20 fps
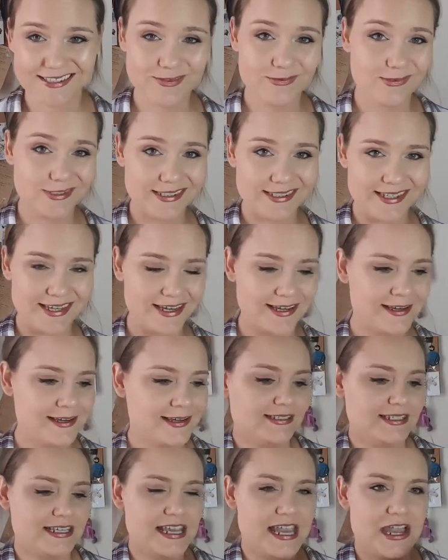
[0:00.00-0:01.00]
We'll see.
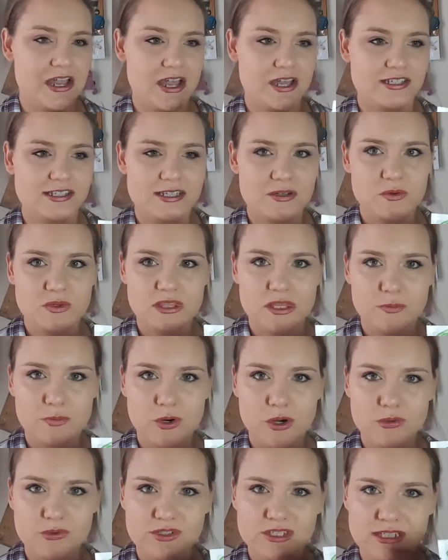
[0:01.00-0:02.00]
See what the
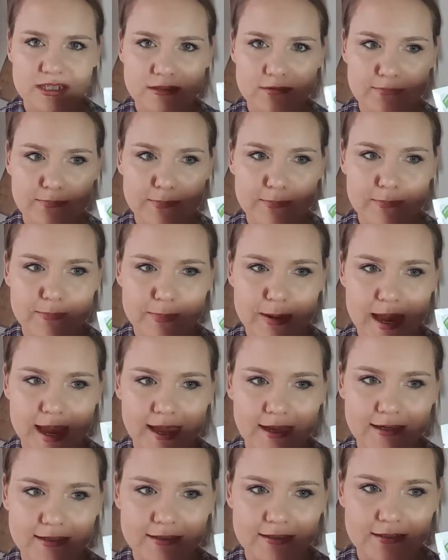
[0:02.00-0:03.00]
protein
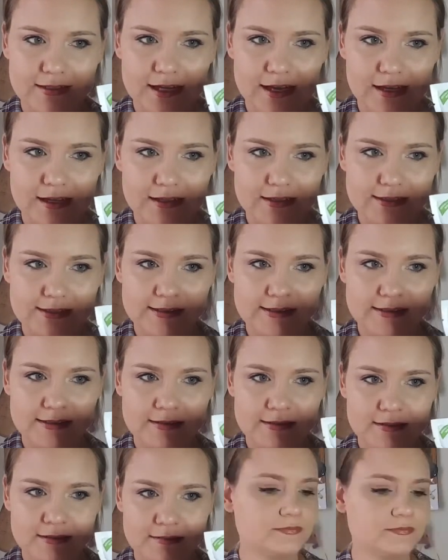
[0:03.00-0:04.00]
pack does.
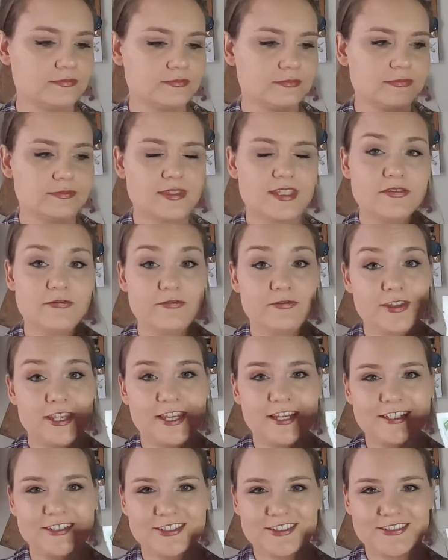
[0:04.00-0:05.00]
It
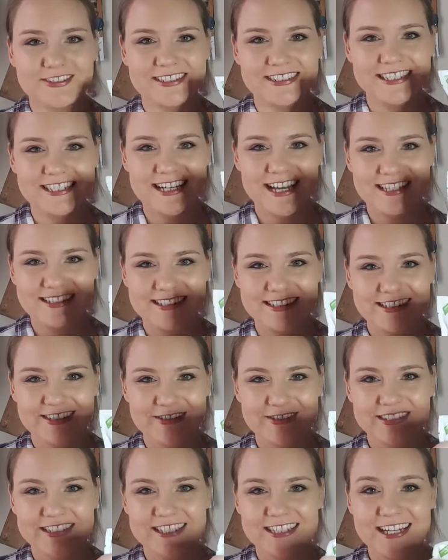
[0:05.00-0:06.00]
feels really nice and
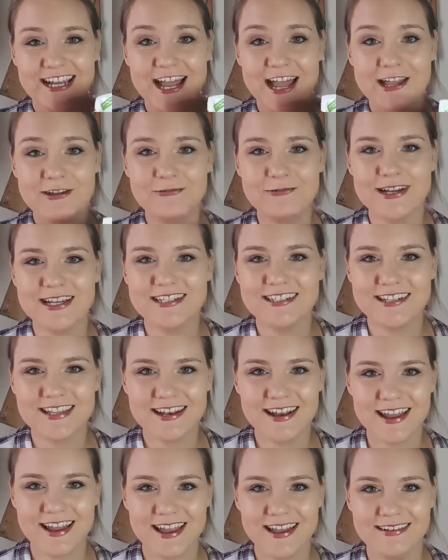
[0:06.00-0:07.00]
squishy. I wish
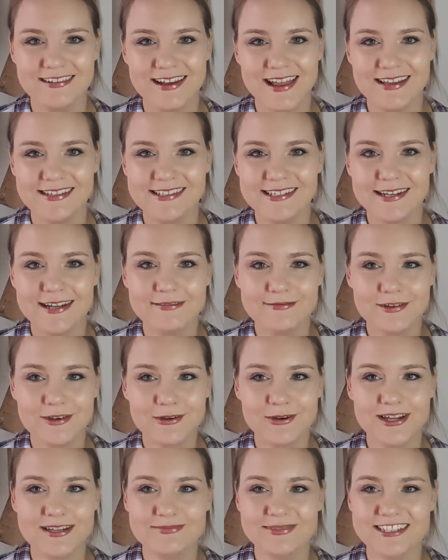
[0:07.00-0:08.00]
that I had nice enough
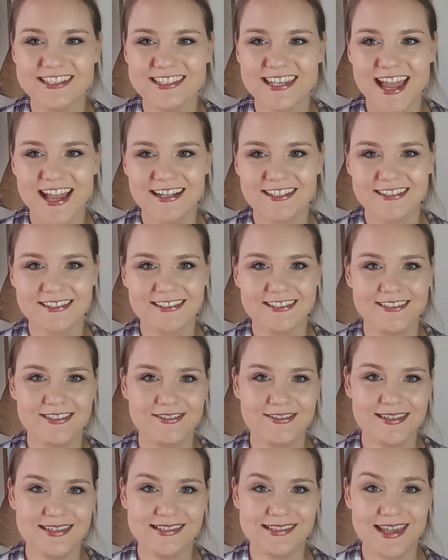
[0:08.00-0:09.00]
equipment to actually
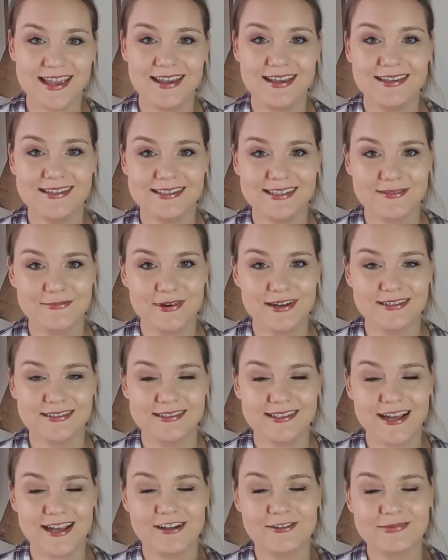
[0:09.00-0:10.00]
do this ASMR
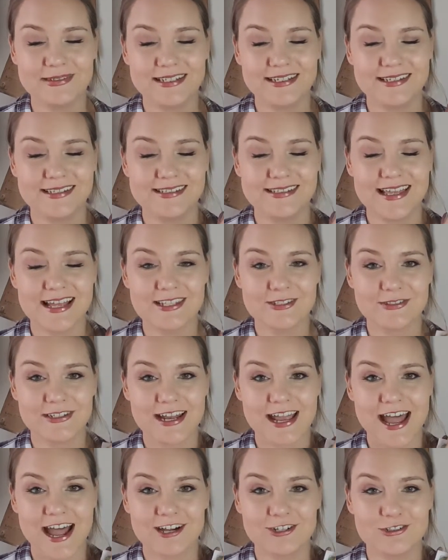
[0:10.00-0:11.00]
style, because that's what
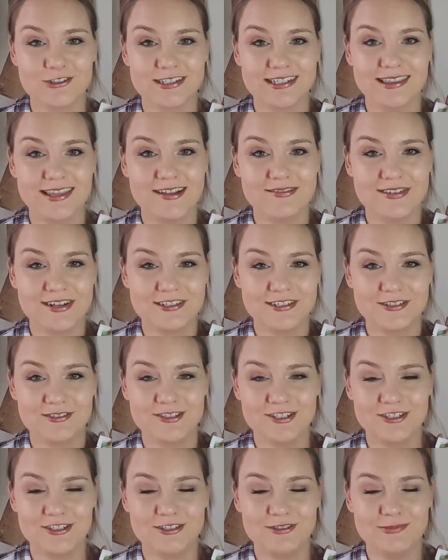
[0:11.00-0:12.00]
I actually love on
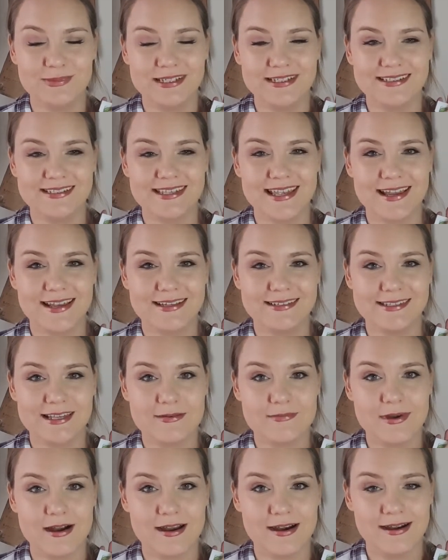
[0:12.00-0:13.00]
YouTube, is
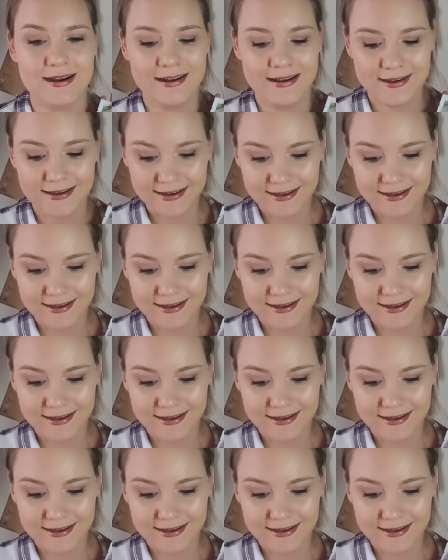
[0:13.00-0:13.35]
ASMR.